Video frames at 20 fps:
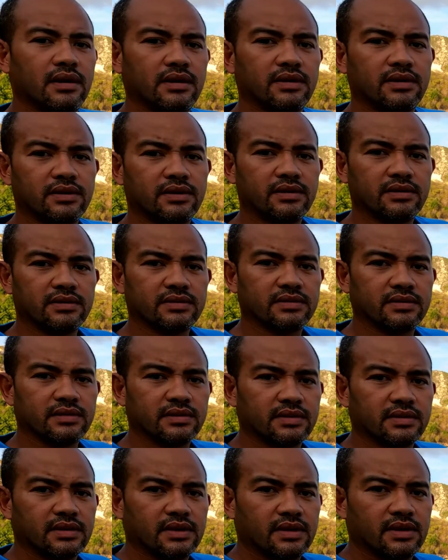you know,
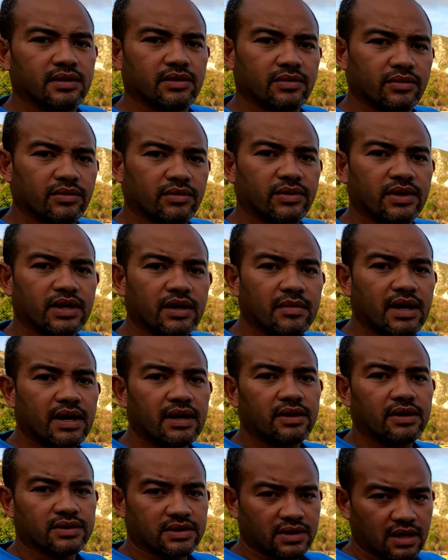whether
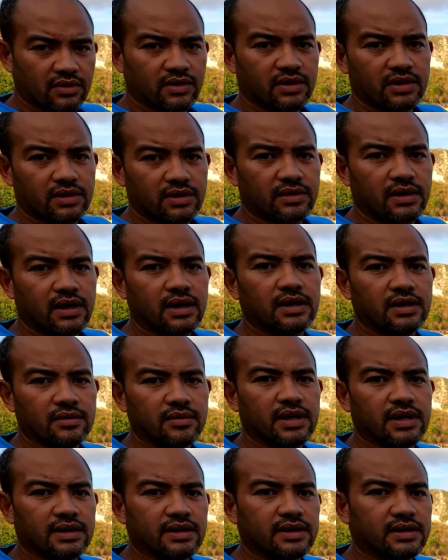by us or
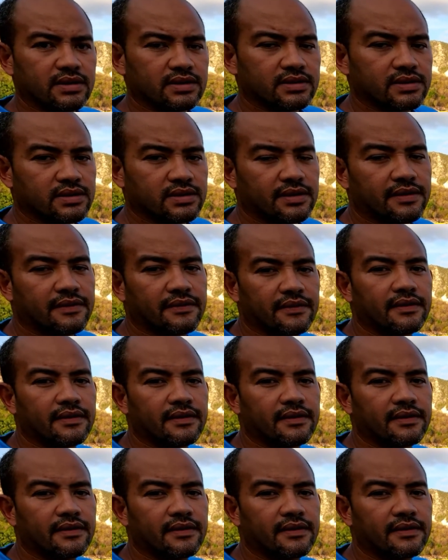anybody else.